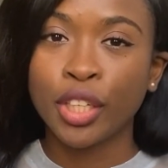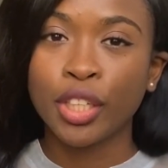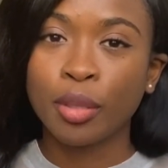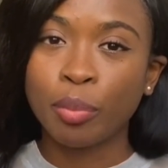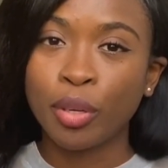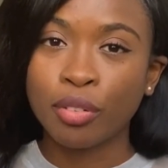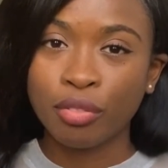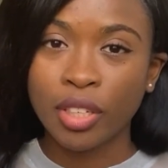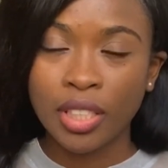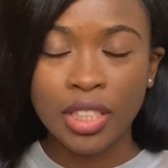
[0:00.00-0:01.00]

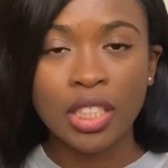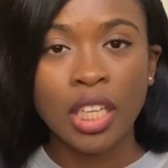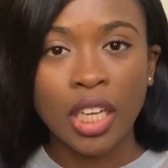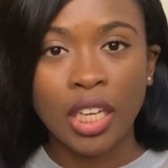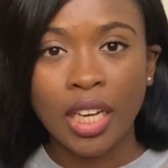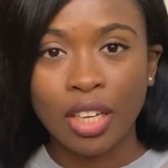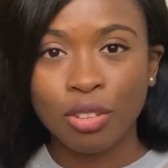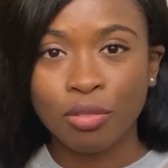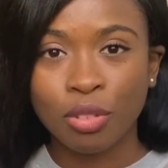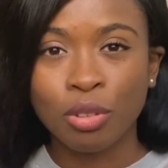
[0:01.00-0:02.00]
perfect kind
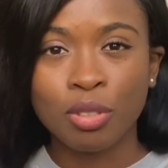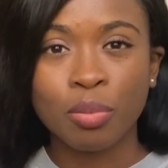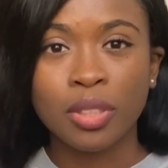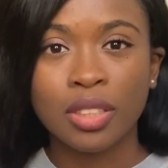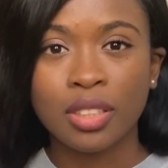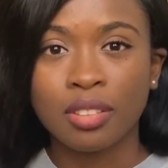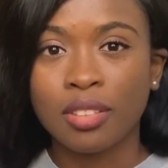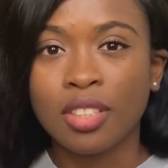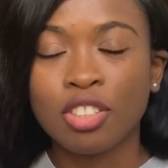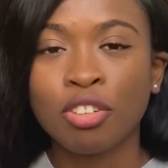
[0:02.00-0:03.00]
of nose, but
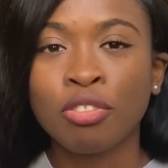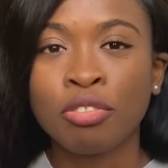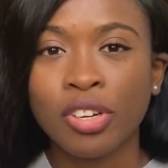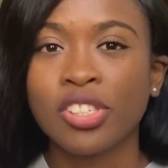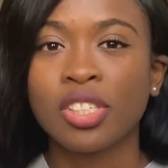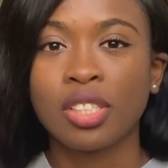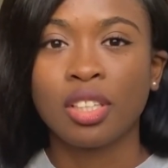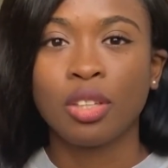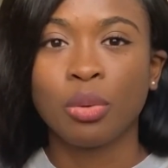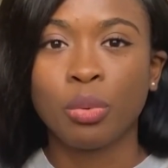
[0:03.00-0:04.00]
it's not functioning
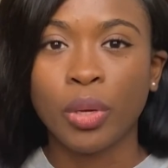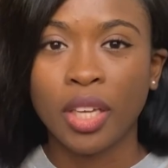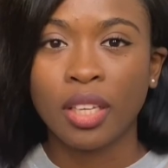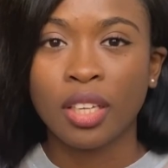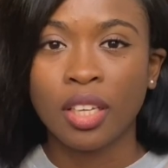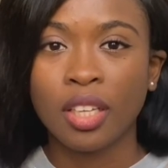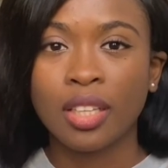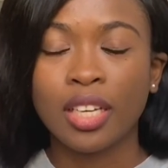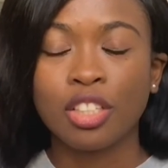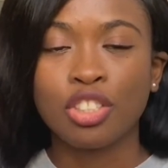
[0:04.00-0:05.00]
the way
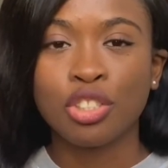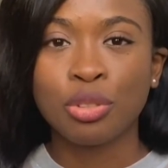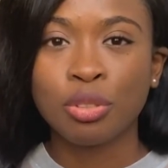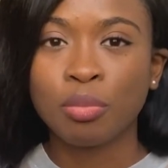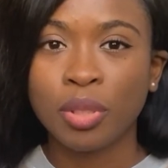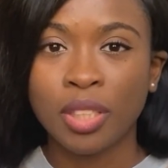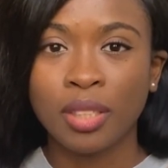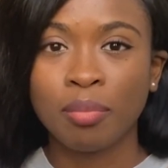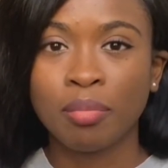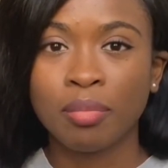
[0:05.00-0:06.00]
that it should be.
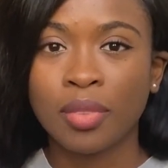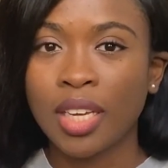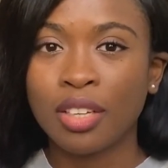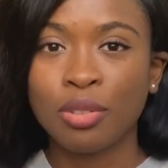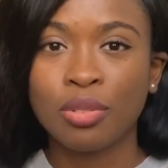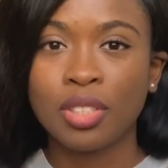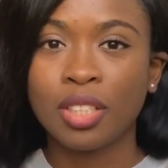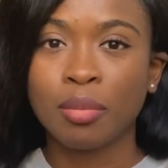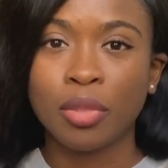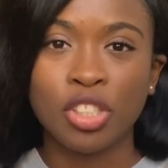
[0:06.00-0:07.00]
They are
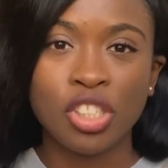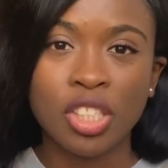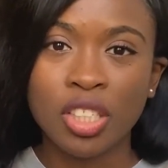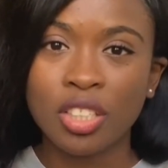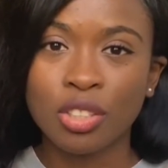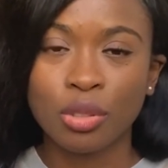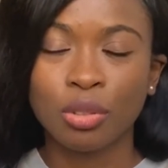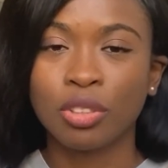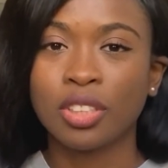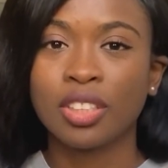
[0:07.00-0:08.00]
using machines
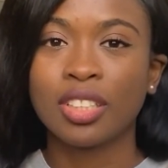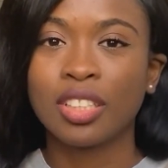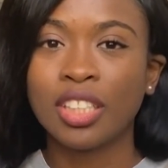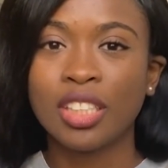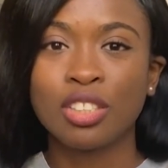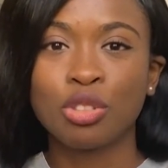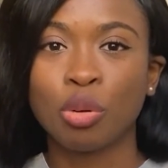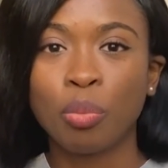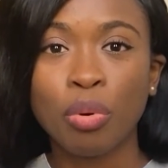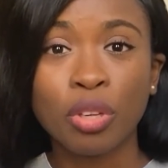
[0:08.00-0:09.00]
or needing
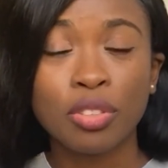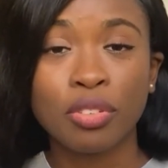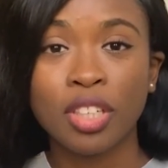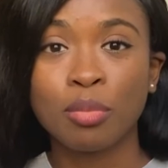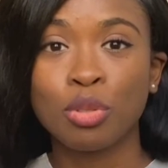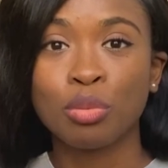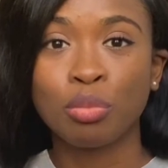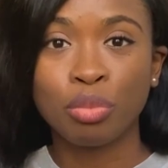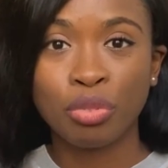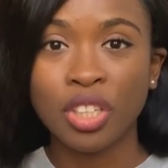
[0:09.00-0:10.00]
support for them to
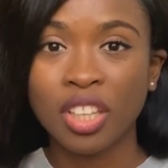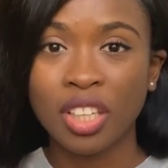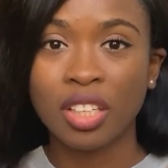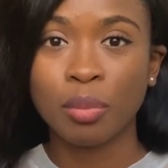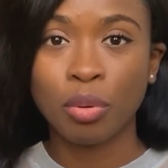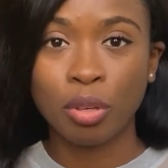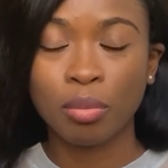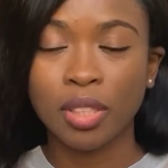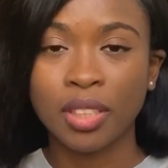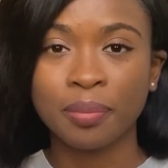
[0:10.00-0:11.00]
breathe in
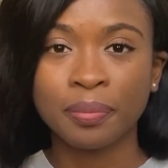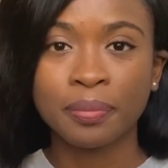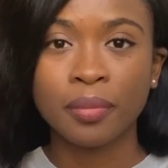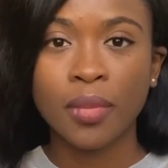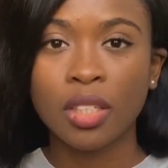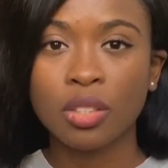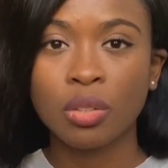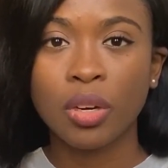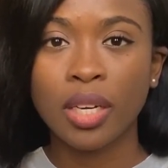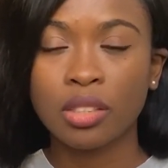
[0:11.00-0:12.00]
properly.
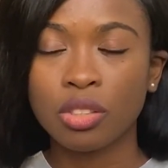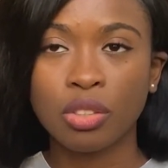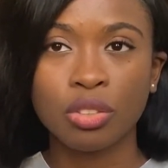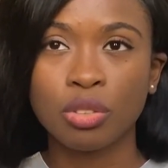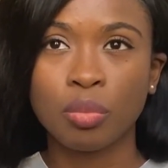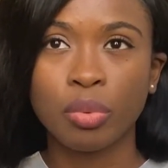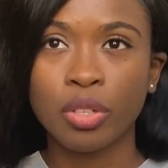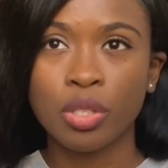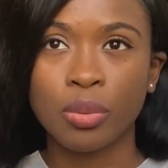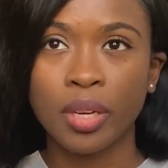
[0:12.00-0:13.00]
So I just got to the
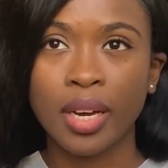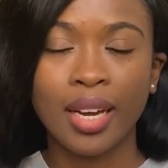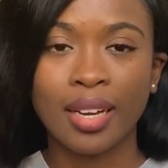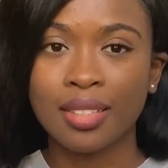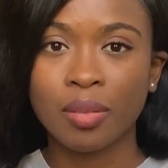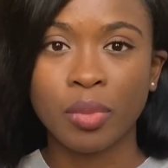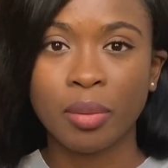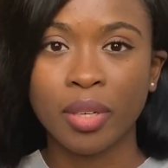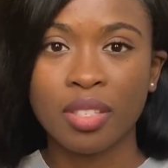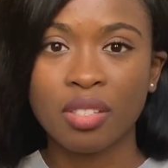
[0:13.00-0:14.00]
point where I accepted
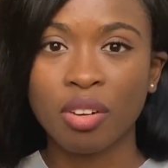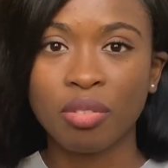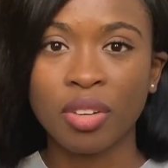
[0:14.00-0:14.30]
myself,